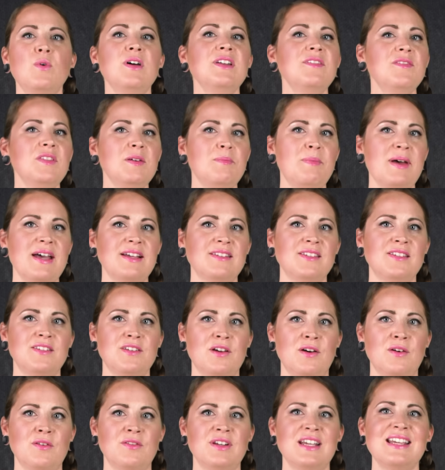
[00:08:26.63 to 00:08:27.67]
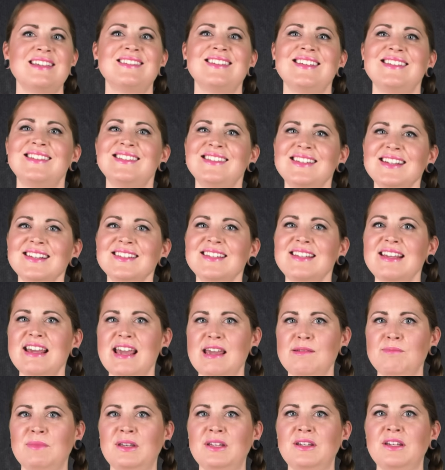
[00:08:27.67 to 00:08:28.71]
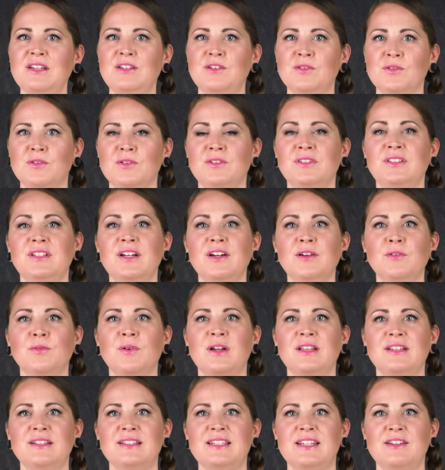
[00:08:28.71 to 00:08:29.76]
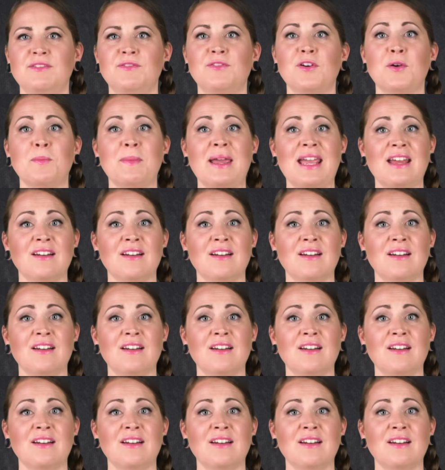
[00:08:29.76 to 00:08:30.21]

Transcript: One of the best known is a sixty-eight million year old duck relative from